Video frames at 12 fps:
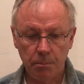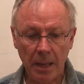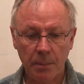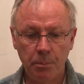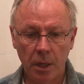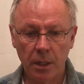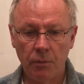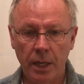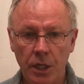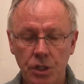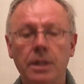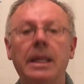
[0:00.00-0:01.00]
black body
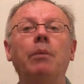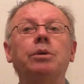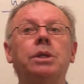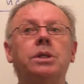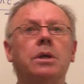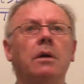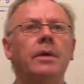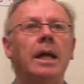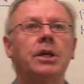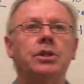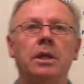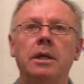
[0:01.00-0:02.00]
radiation. That was discovered
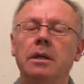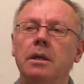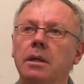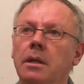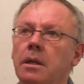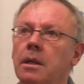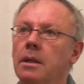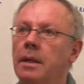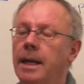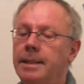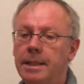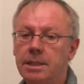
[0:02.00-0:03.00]
actually
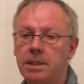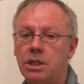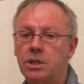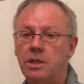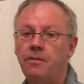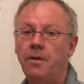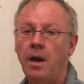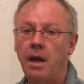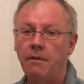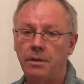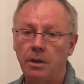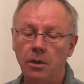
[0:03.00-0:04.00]

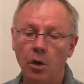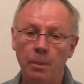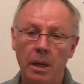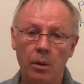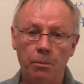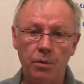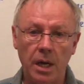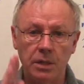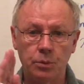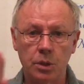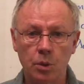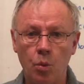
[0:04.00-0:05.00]
1965 and the Nobel
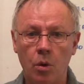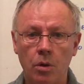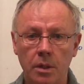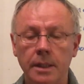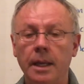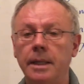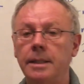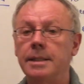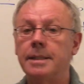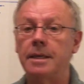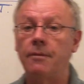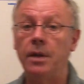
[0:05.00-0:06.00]
Prize was awarded
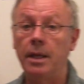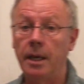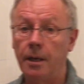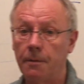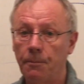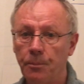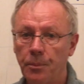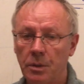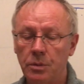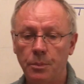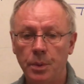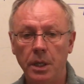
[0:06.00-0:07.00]
1978. It
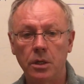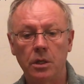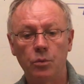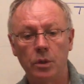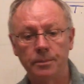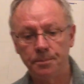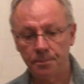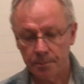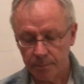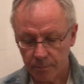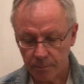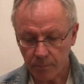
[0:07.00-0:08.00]
was a pretty good one.
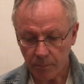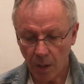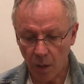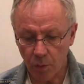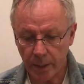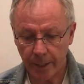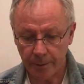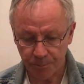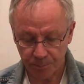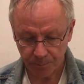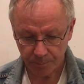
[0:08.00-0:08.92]
Okay,